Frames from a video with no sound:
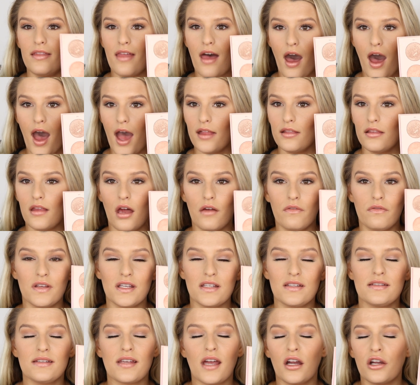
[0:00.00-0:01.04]
I love
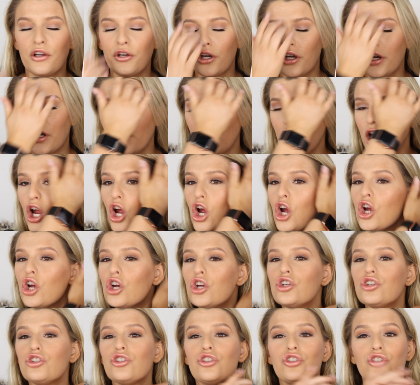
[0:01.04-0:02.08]
this sucker
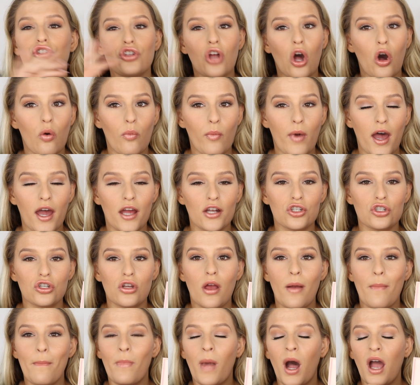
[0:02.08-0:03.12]
so much.
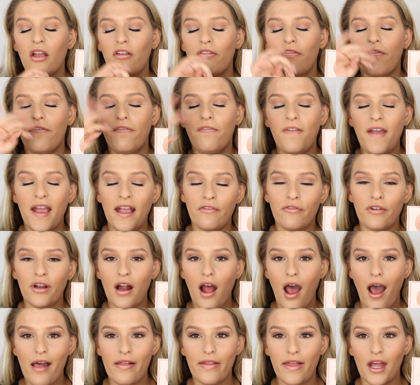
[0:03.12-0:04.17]
My favorite
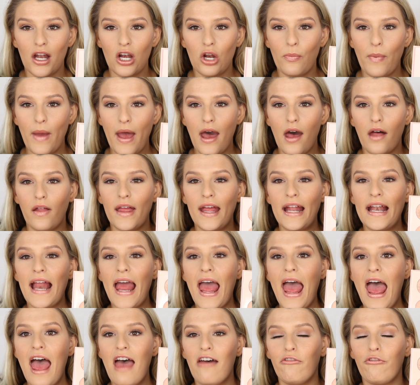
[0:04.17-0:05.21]
highlighter palette
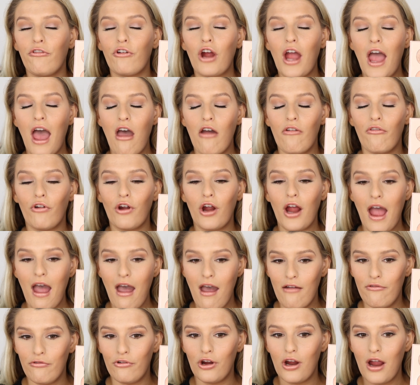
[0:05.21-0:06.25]
ever, ever,
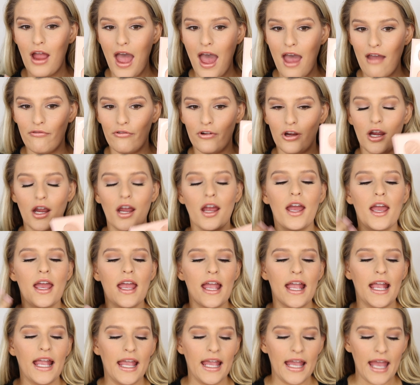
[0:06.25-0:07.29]
ever, ever.
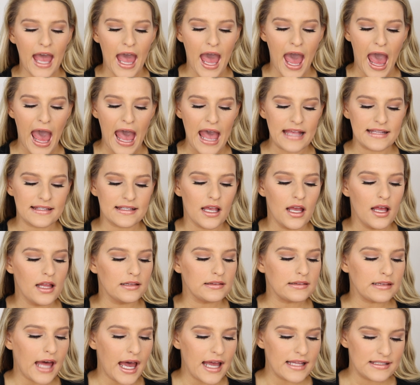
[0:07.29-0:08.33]
It has
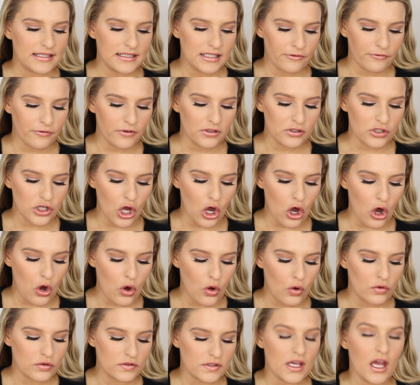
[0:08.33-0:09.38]
lots of different
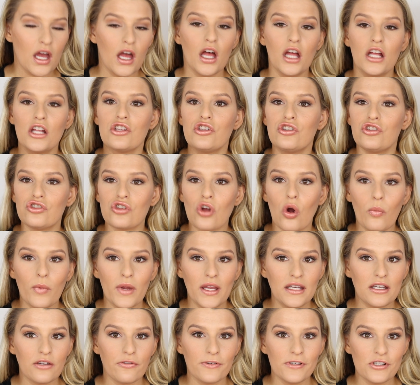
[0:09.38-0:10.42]
tones, so
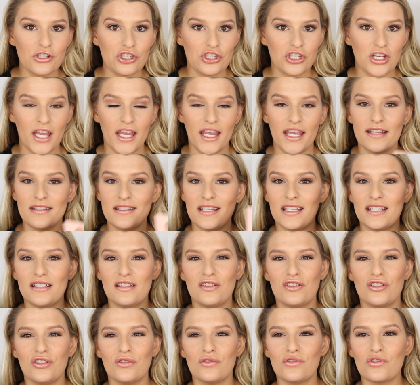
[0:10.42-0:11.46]
many different shades. It
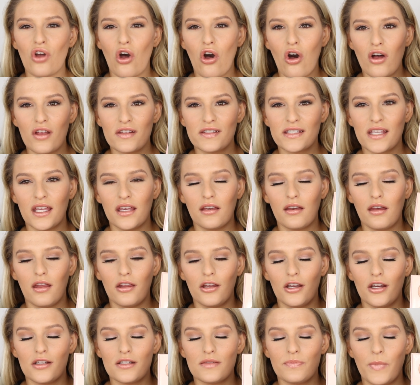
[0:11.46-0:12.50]
suits all skin
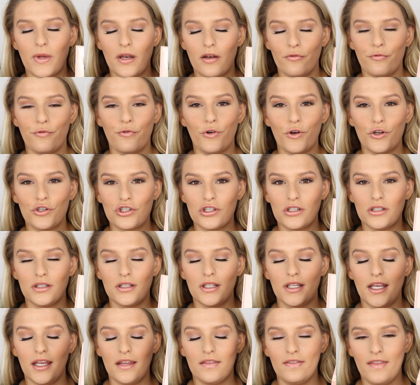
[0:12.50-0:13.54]
colors, but
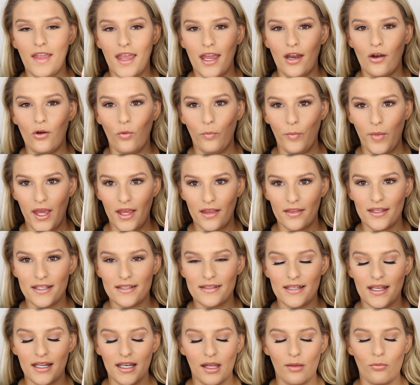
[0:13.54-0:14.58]
unfortunately, they don't make
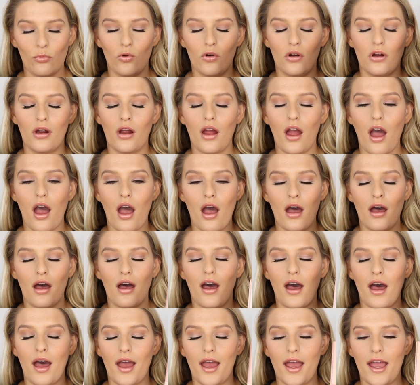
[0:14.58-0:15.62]
this anymore.
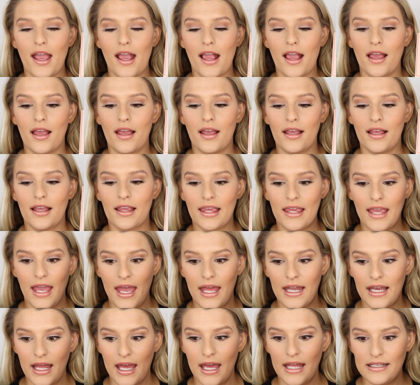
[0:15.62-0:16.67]
I
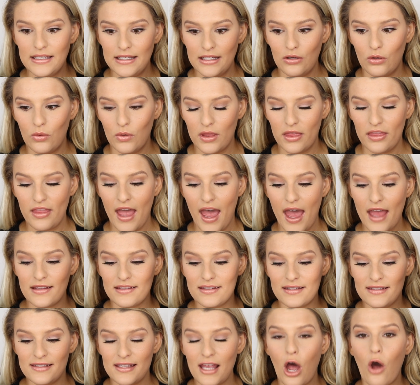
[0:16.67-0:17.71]
cannot deal with that.
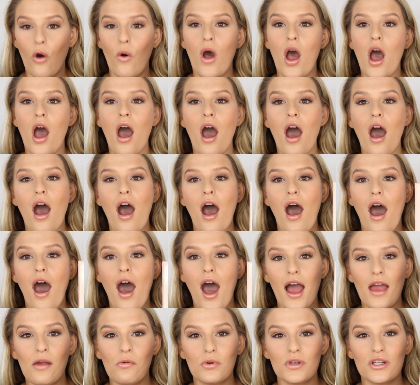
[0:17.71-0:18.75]
So
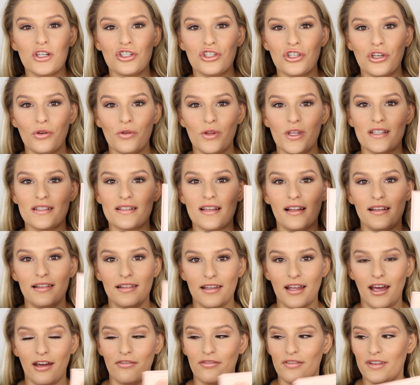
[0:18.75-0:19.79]
I wanna show this
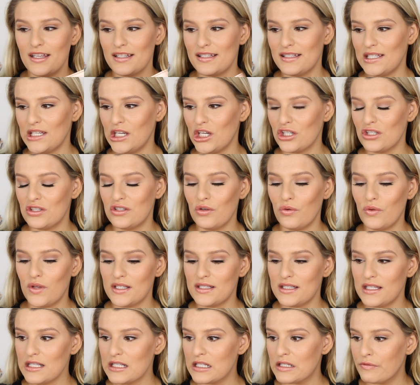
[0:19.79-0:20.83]
Love This Year. So
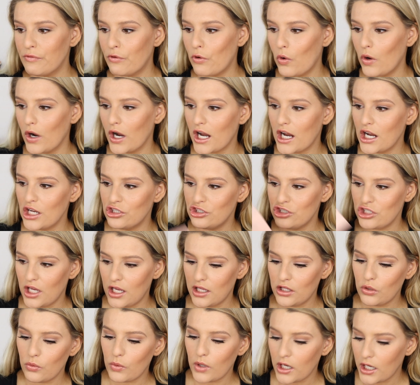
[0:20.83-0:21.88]
this is for
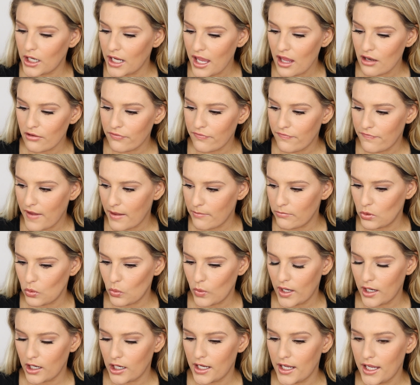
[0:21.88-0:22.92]
January and
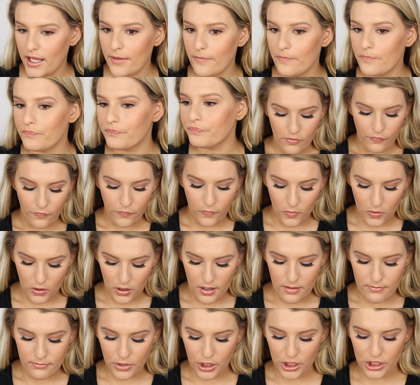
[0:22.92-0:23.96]
February.
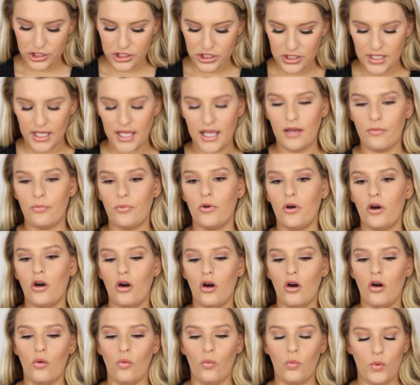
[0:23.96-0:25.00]
For March and
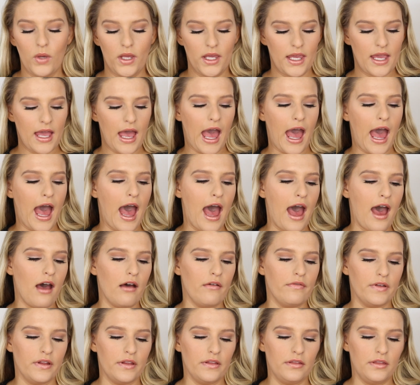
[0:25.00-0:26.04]
April, we
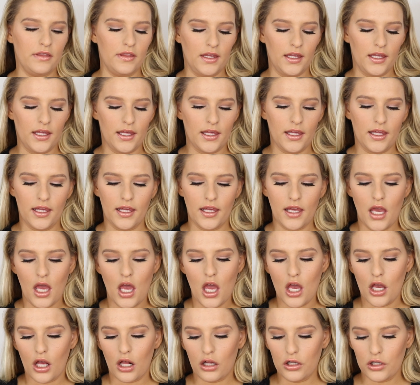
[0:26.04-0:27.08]
have the
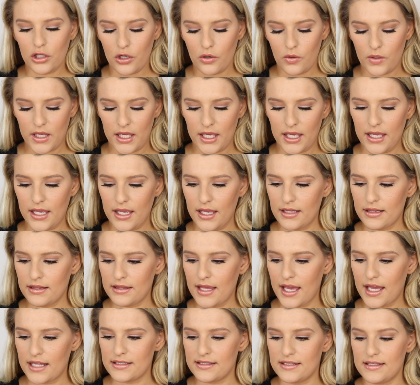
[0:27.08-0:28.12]
Glow Kit.
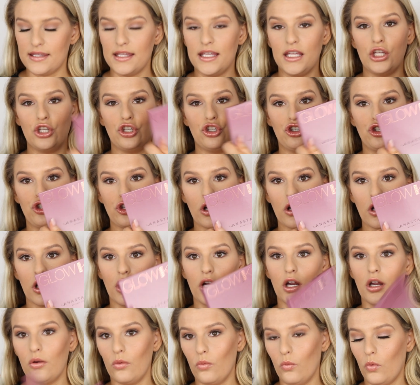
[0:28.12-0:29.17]
That's the
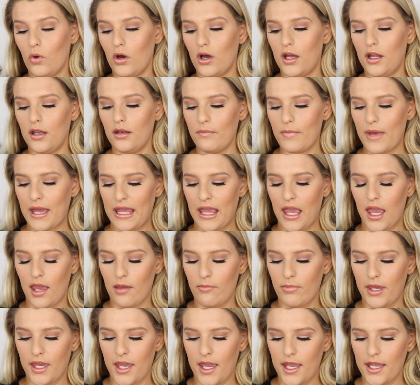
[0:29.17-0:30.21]
Sugar one by
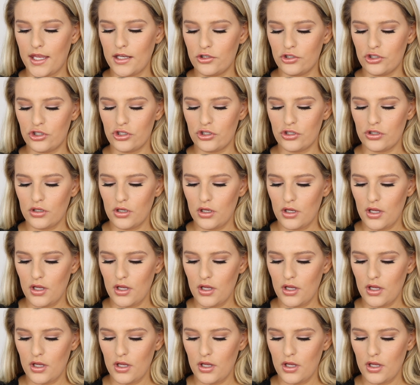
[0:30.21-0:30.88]
ABH.